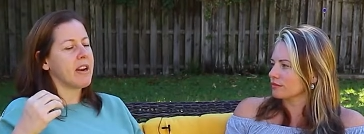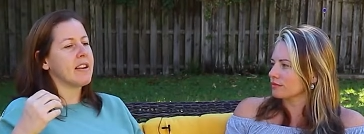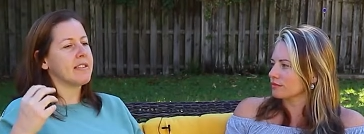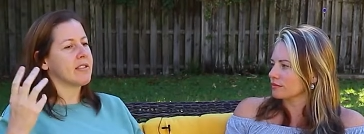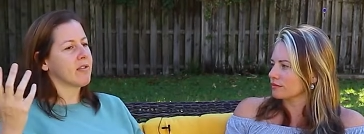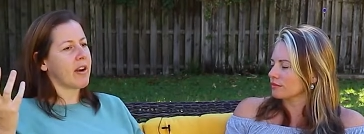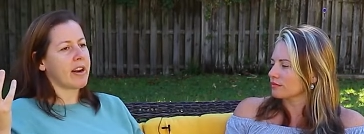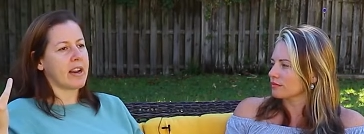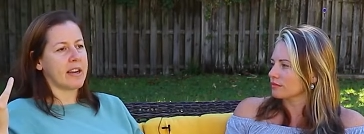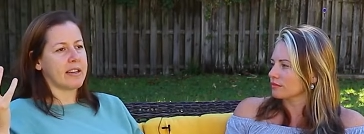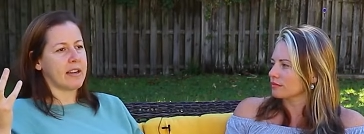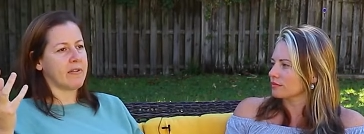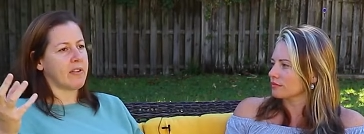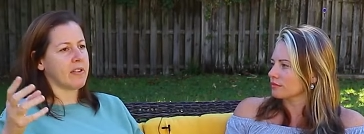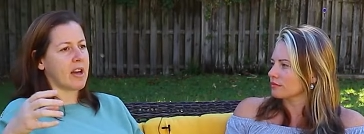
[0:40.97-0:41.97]
Speaker 1: but it is a great
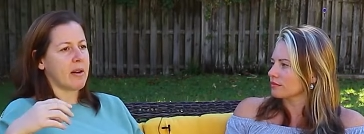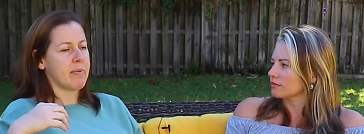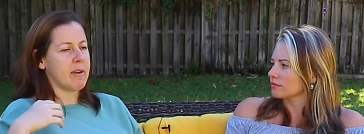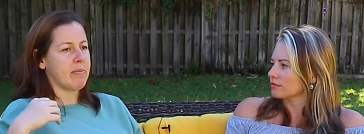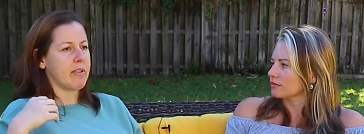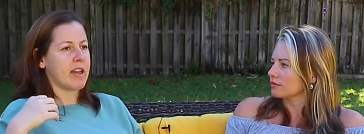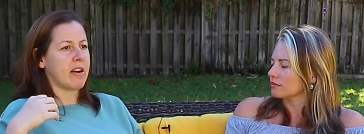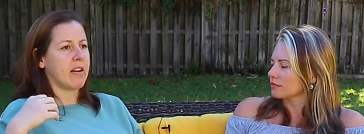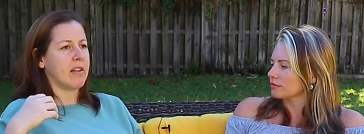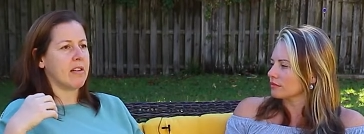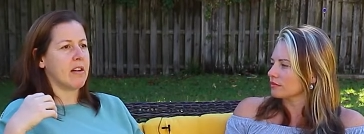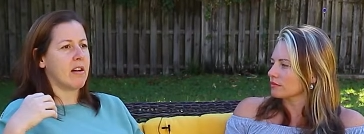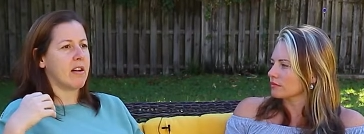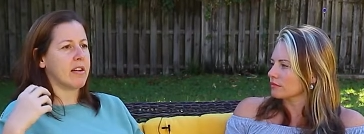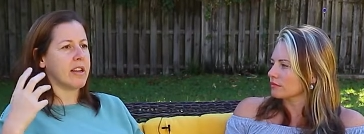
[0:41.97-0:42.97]
idea for a lot of people that
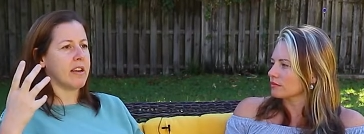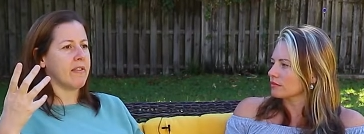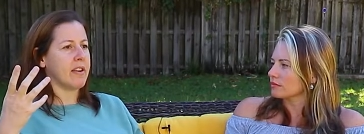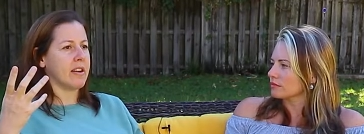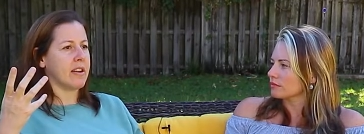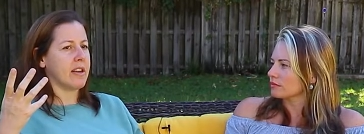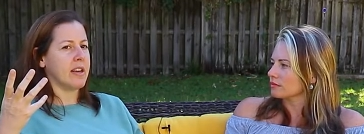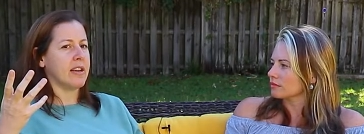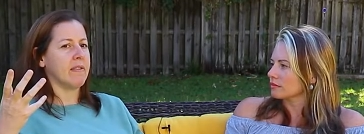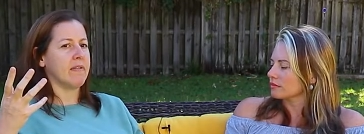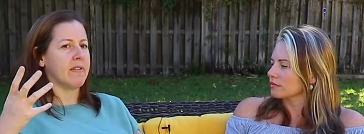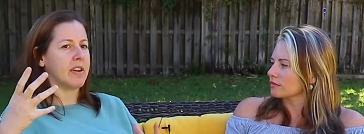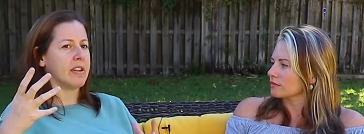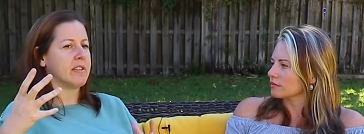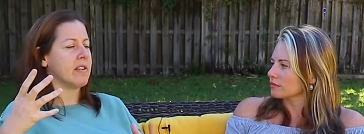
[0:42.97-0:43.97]
aren't aren't even in
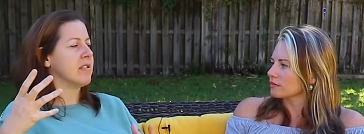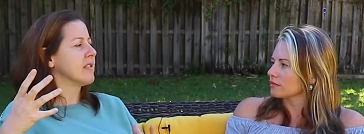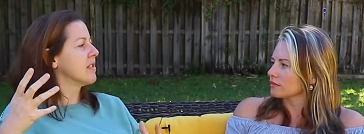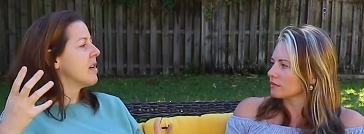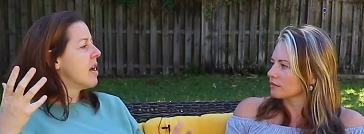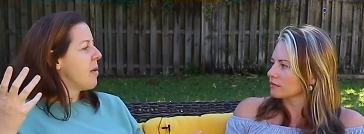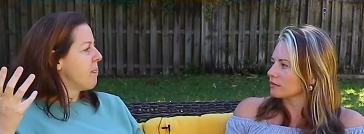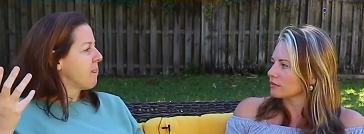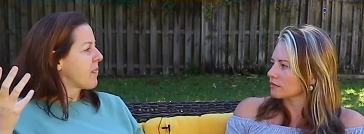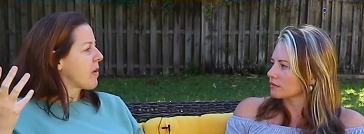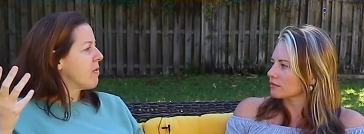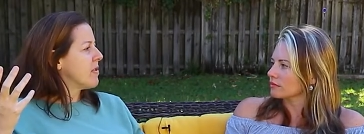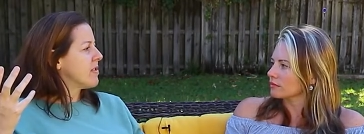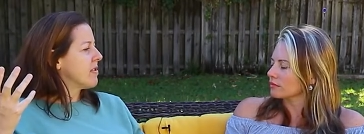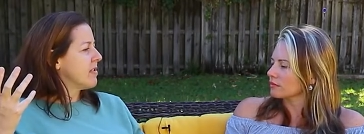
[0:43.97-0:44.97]
flood zones.
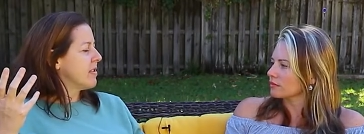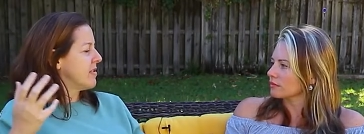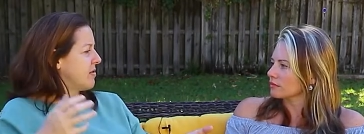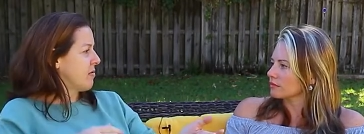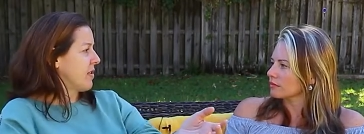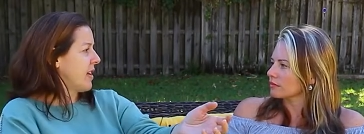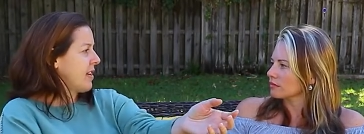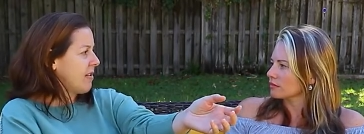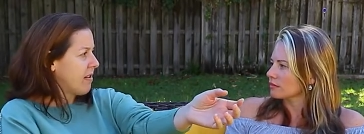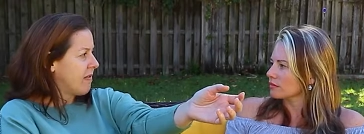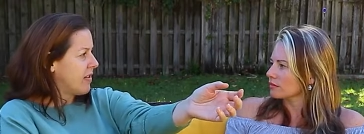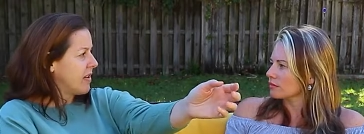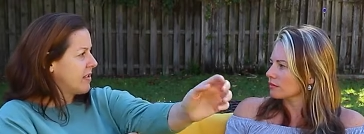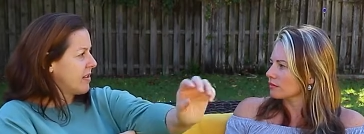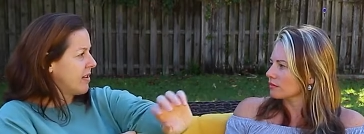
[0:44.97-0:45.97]
Was is Orlando a
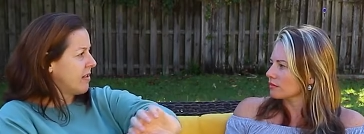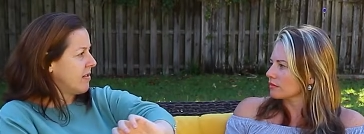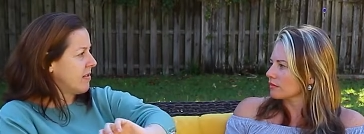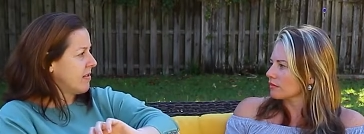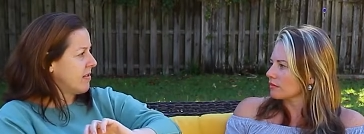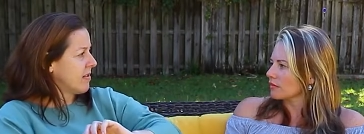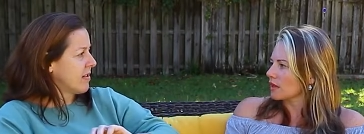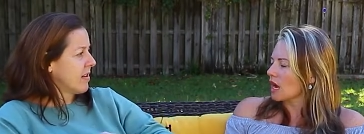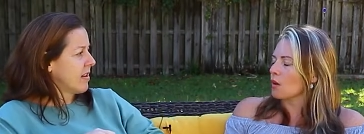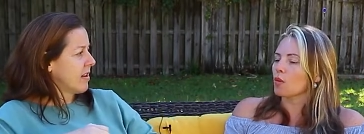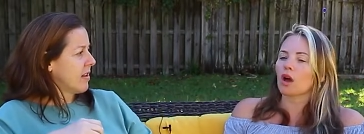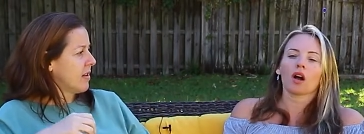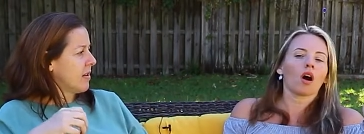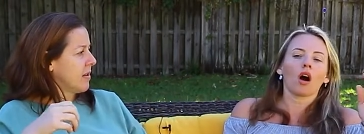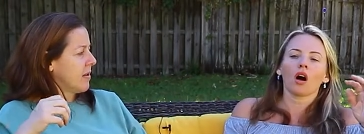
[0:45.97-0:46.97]
flood zone?
Speaker 2: Uh,
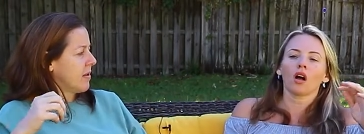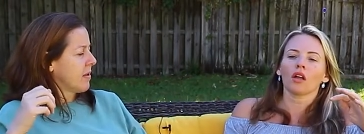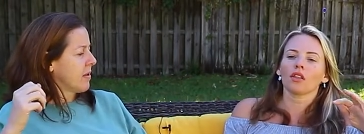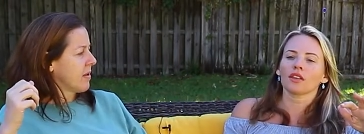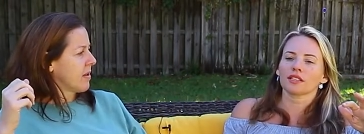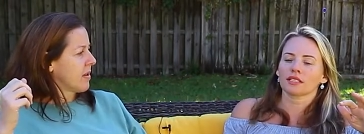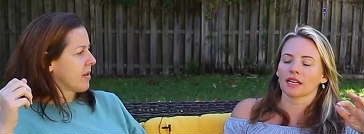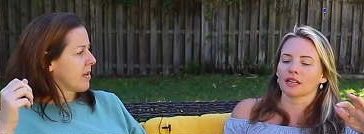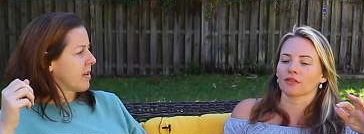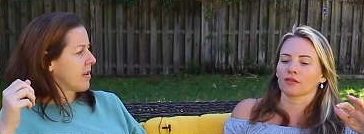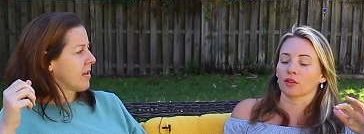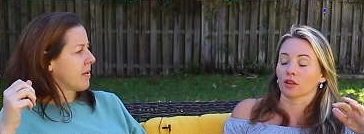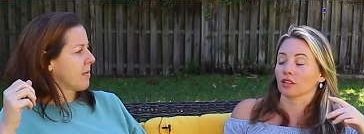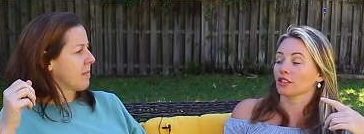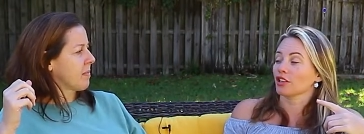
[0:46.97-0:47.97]
well, all of the state of
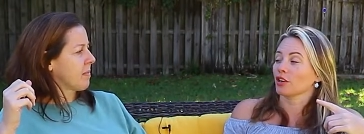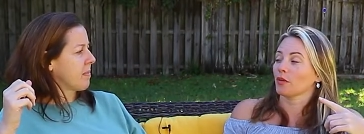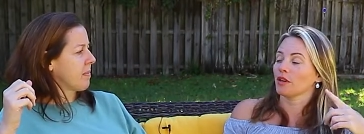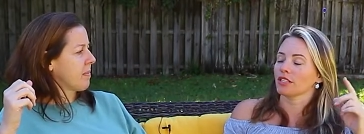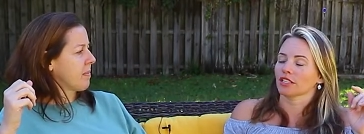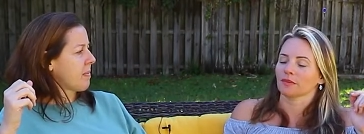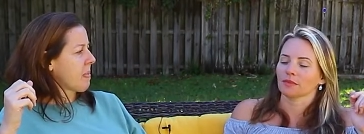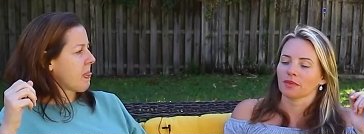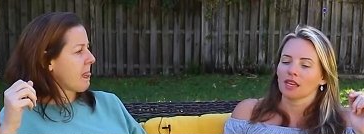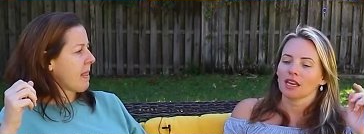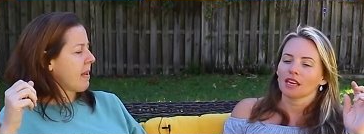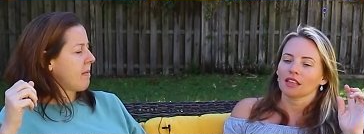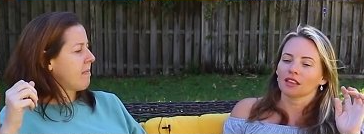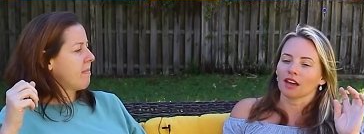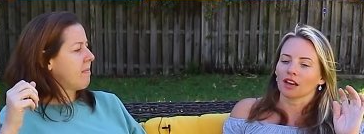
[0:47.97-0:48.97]
Florida. is a good question.
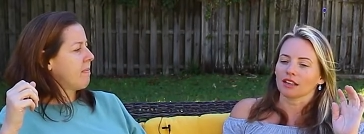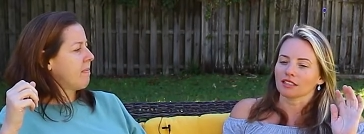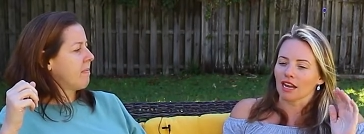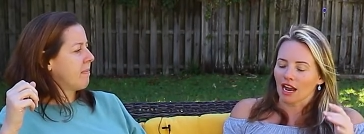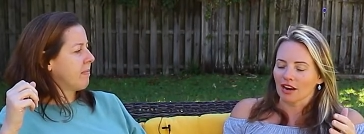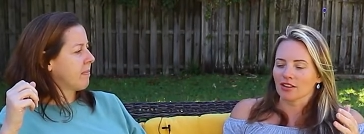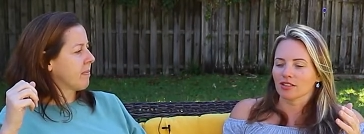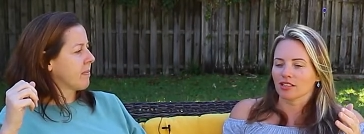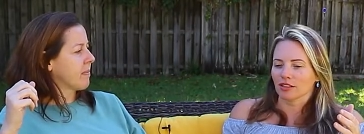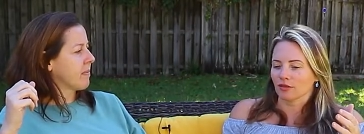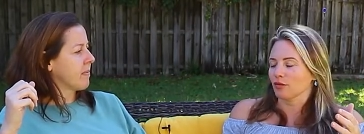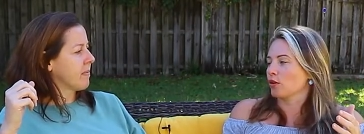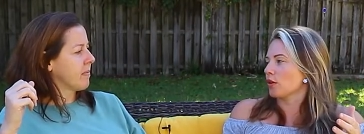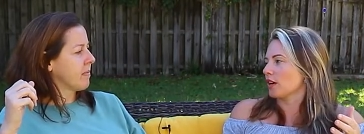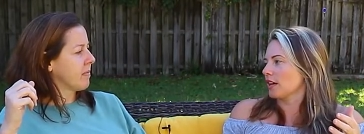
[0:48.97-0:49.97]
The entire state
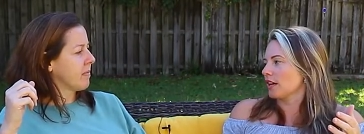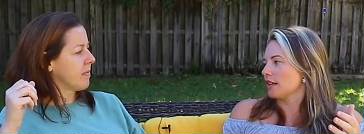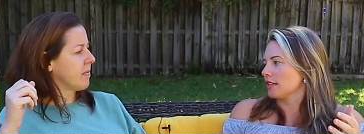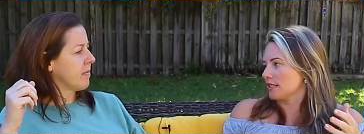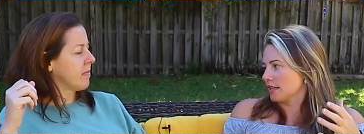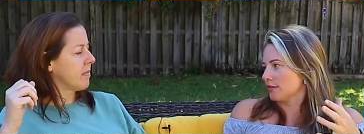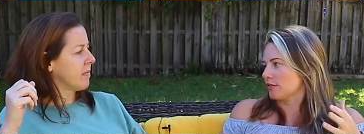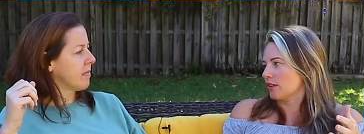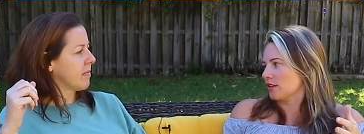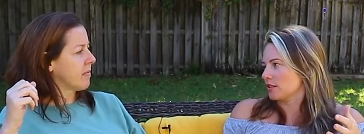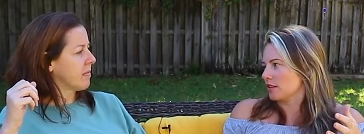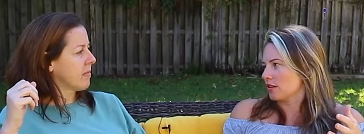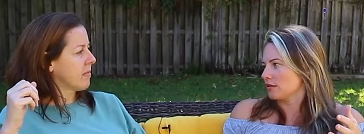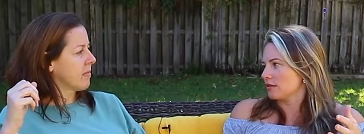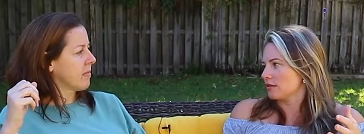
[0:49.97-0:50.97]
of Florida is in a flood
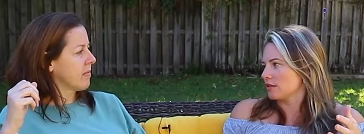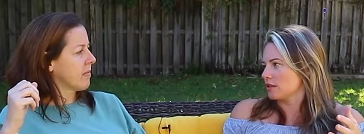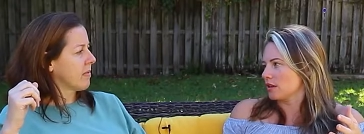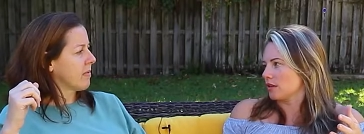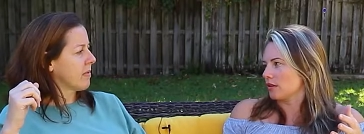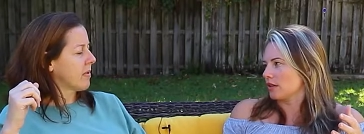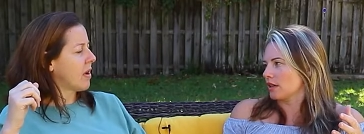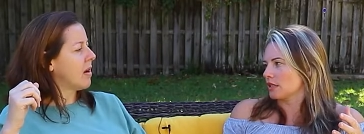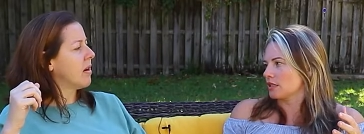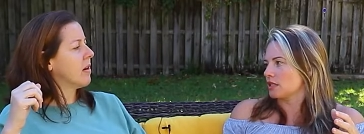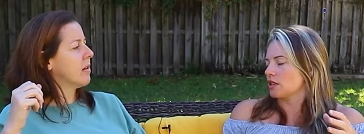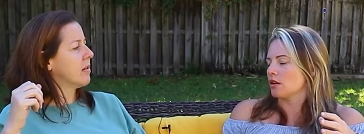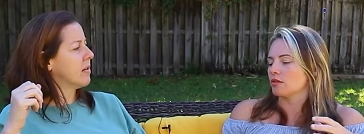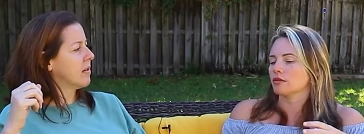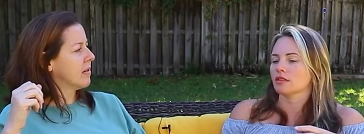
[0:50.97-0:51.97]
zone, so it's
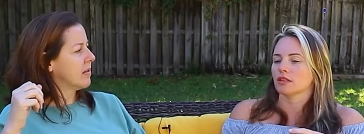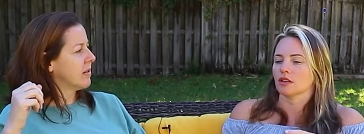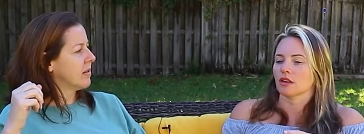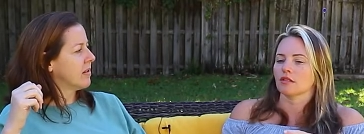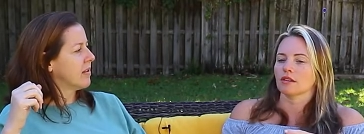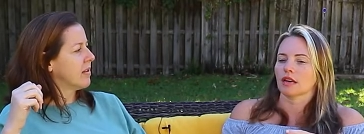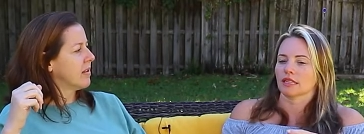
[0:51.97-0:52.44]
uh. no, known